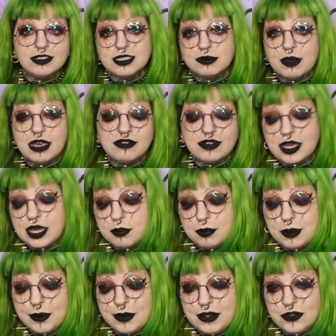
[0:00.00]
was a bit of a
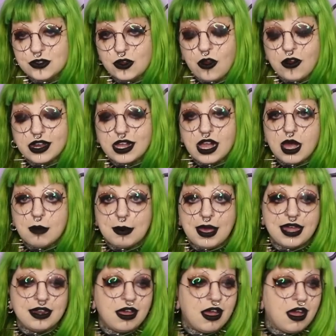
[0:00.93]
hippie when I was growing up
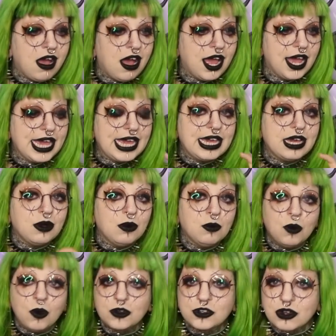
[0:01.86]
and I
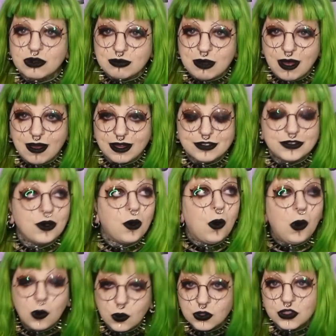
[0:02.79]
wore Doc Martens
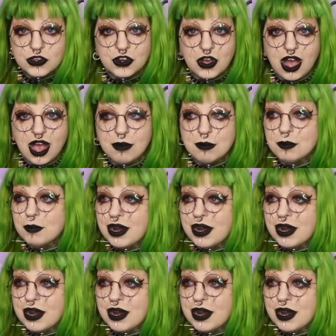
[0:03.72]
all the time.